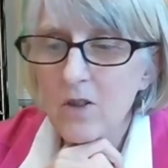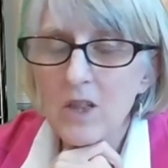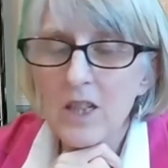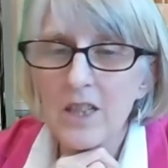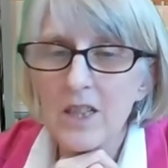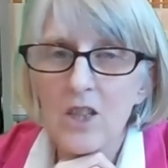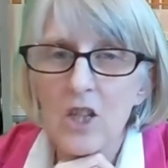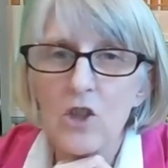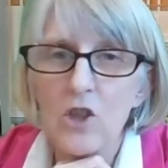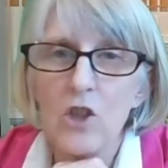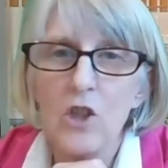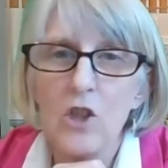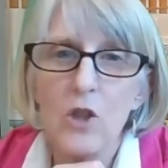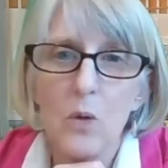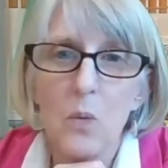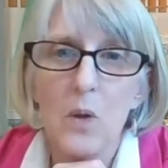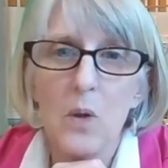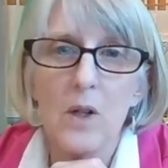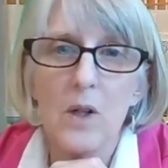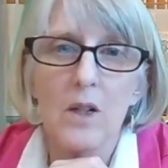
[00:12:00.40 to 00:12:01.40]
continue to
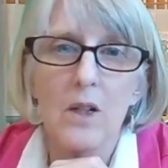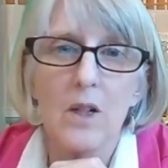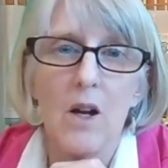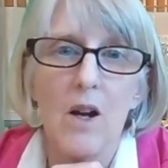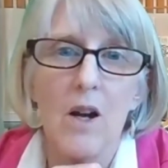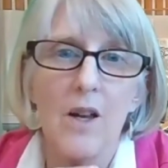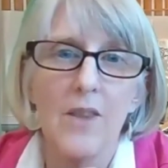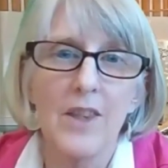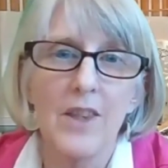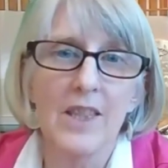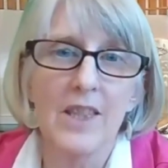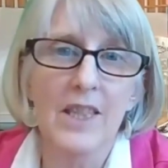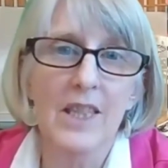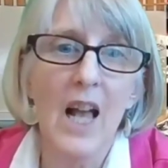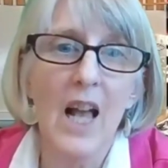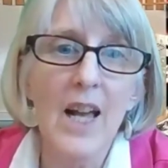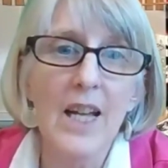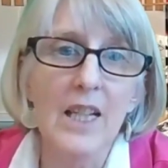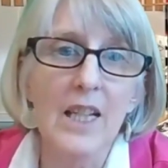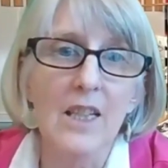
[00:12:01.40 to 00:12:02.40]
work on the
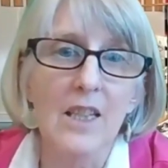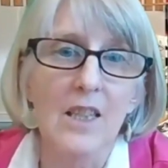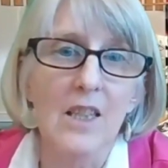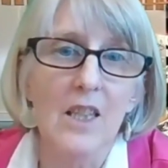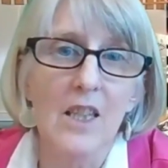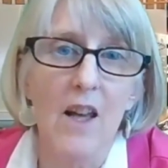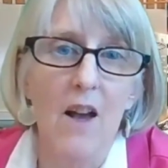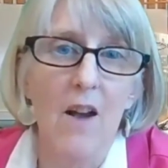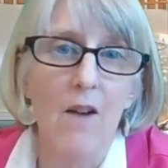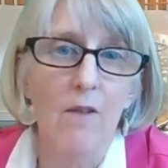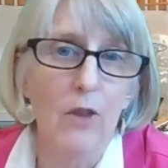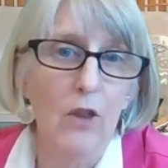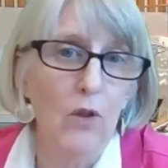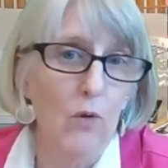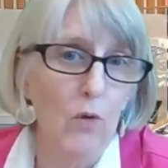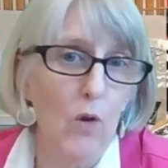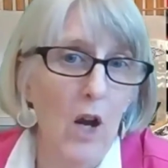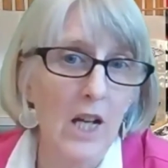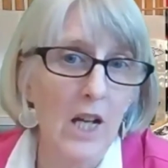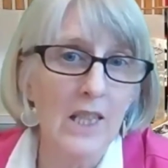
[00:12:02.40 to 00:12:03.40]
science of
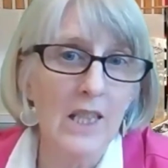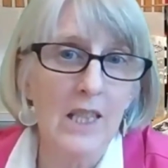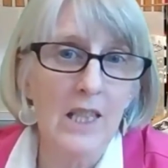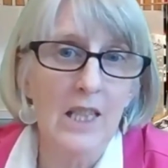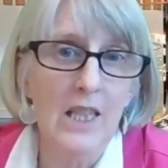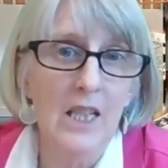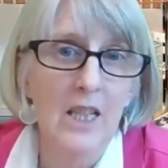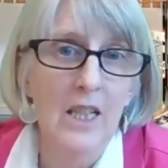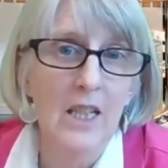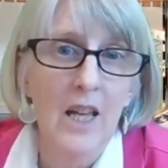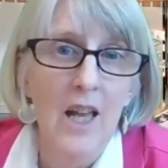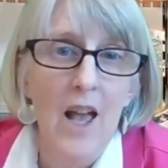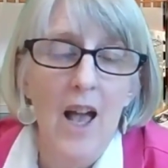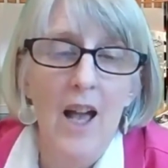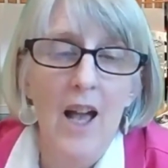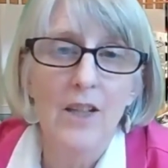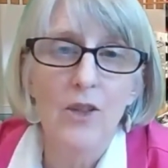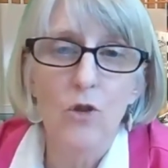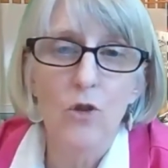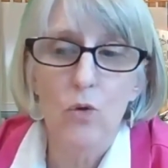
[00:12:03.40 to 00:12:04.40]
thrust
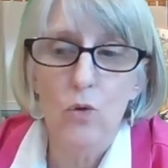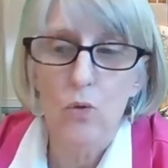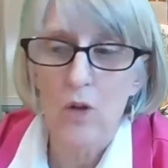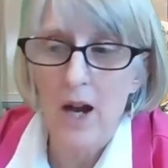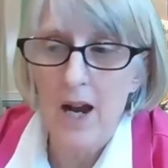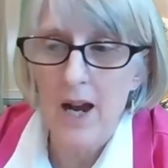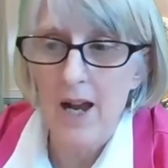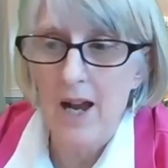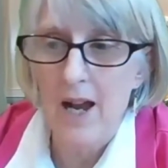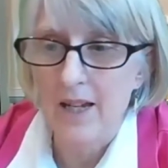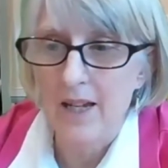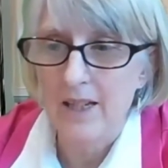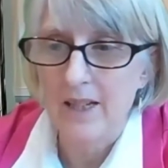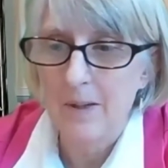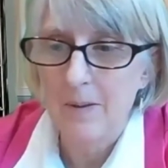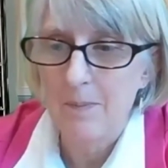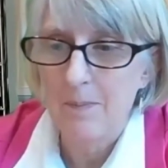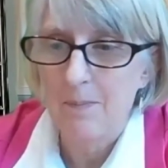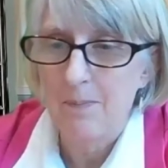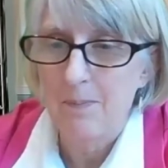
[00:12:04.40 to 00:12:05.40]
and drag.
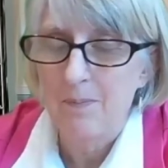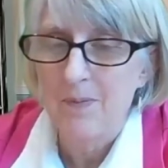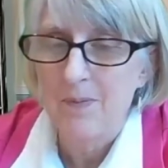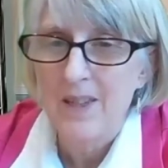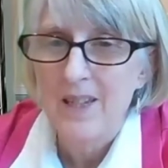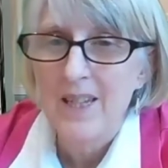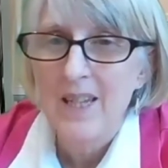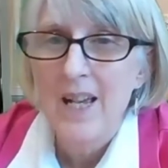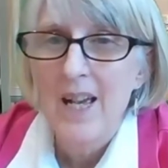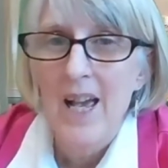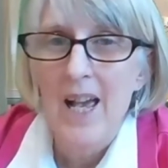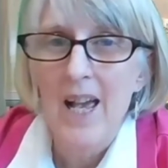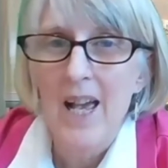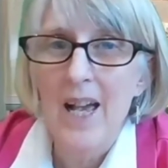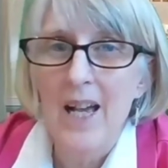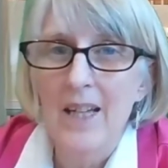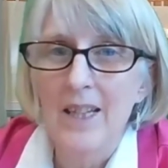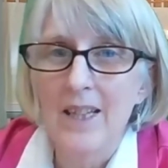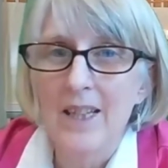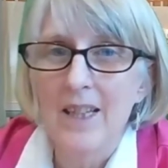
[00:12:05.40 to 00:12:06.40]

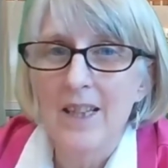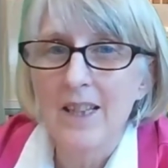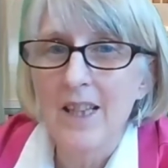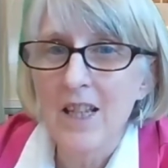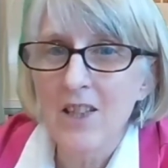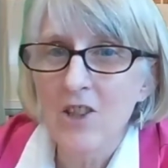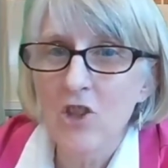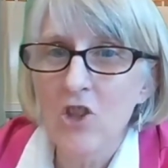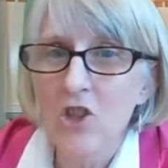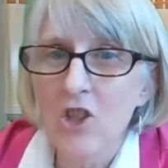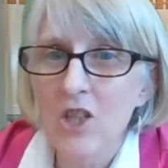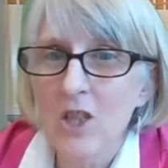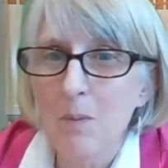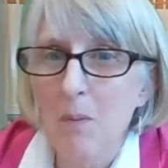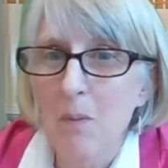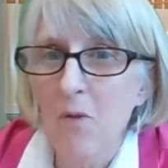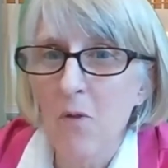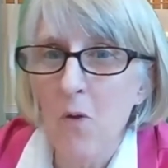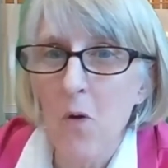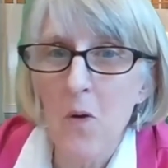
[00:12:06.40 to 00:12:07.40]
And let's just,
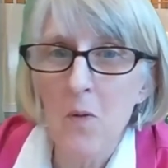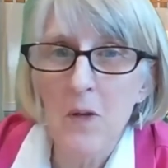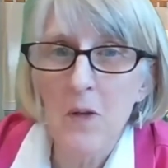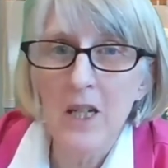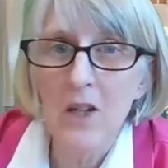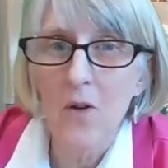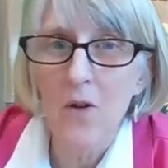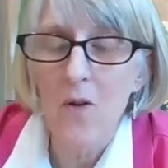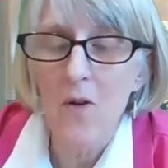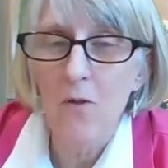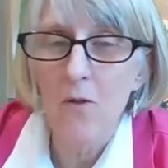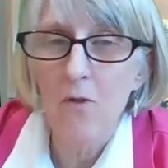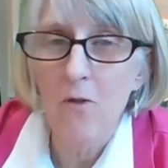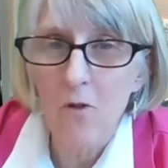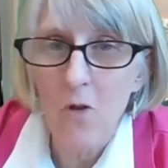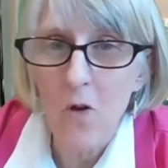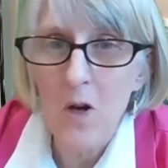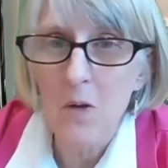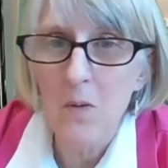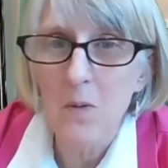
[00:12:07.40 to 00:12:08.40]
before we go
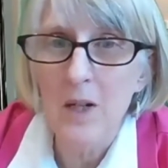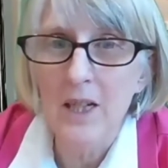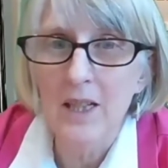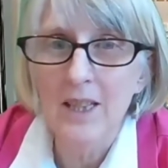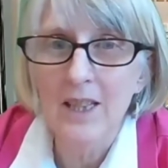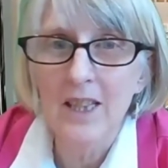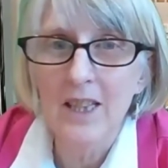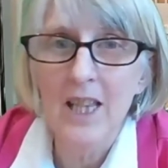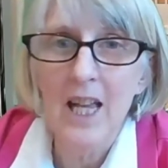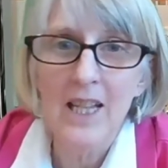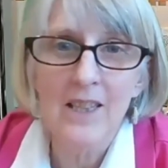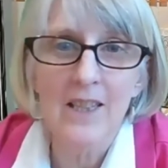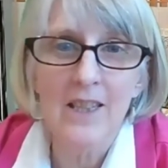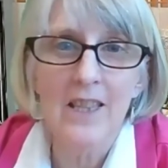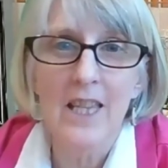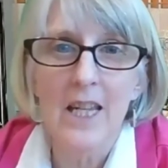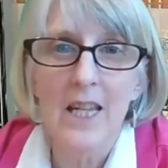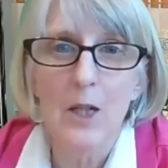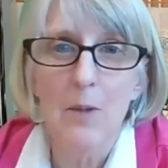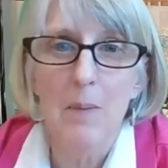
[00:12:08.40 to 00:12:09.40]
forward, let's
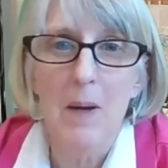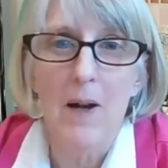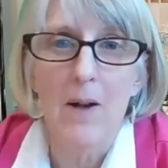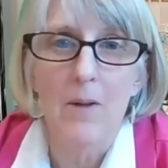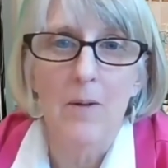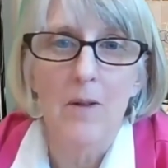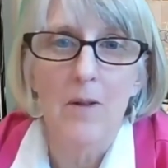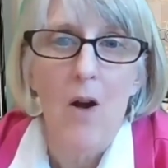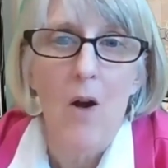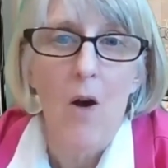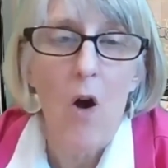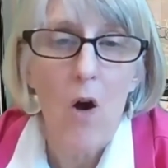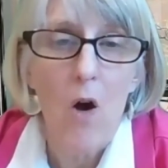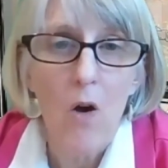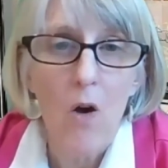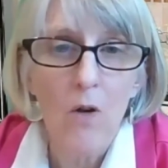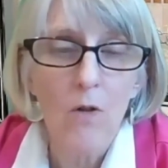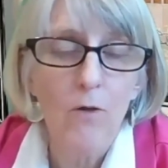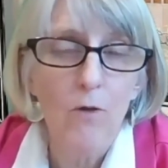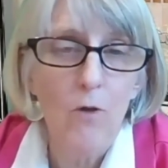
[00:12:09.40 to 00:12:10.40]
think about
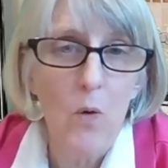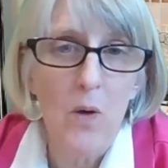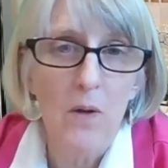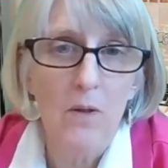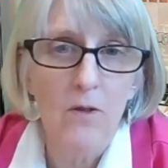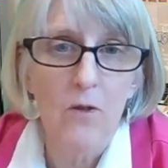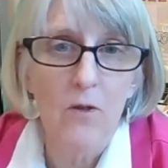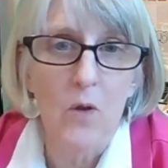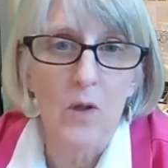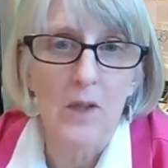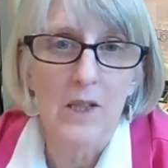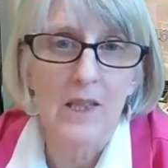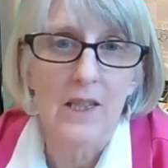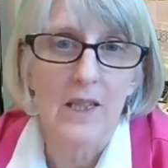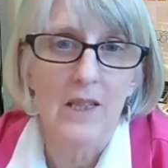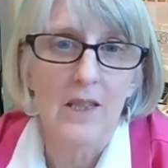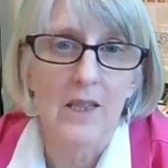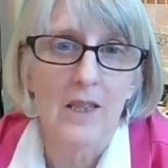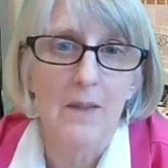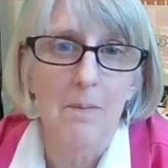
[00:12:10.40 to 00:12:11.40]
all four
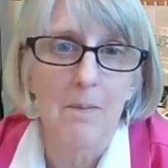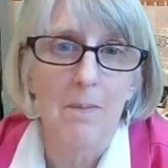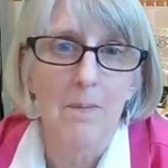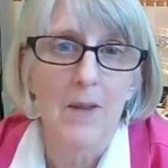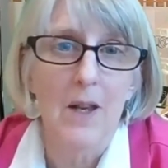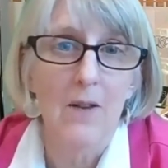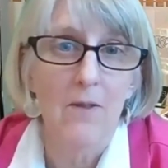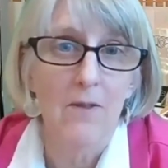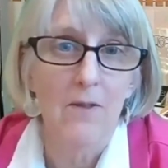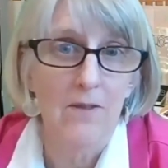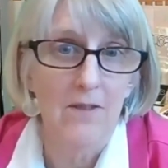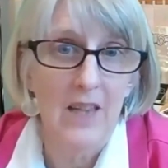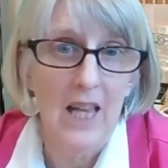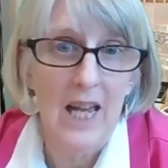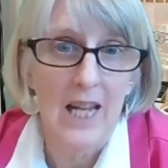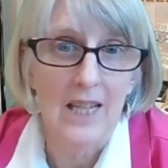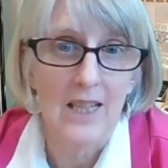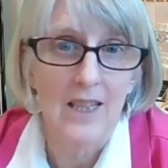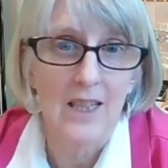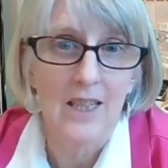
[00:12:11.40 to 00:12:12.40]
forces of
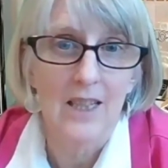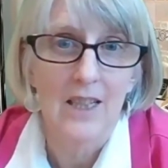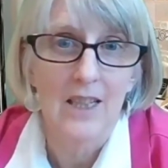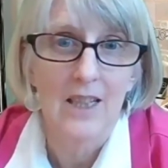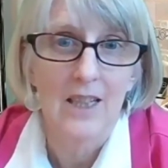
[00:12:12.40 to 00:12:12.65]
flight.